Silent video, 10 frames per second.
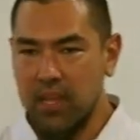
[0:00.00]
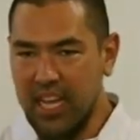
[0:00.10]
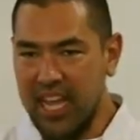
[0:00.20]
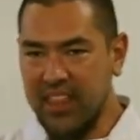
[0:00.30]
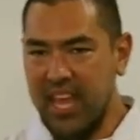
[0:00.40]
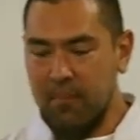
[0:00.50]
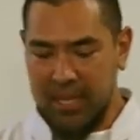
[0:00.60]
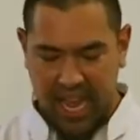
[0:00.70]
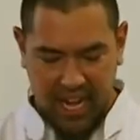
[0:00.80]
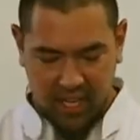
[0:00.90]
again, that
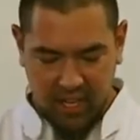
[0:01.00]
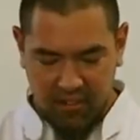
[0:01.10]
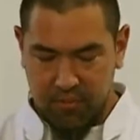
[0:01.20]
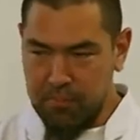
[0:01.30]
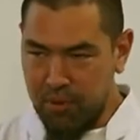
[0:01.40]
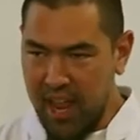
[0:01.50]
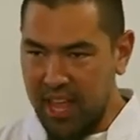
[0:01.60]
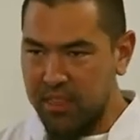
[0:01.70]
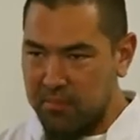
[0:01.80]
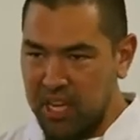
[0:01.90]
mechanic of
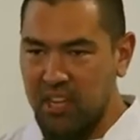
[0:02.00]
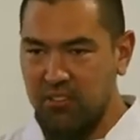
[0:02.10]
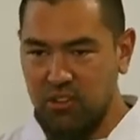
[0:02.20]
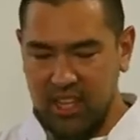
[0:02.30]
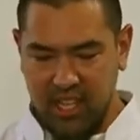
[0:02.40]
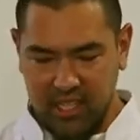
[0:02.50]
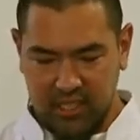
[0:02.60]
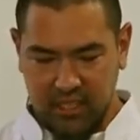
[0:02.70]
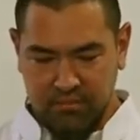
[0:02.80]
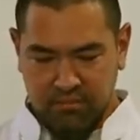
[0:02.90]
breath, many of you did
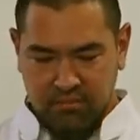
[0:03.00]
this.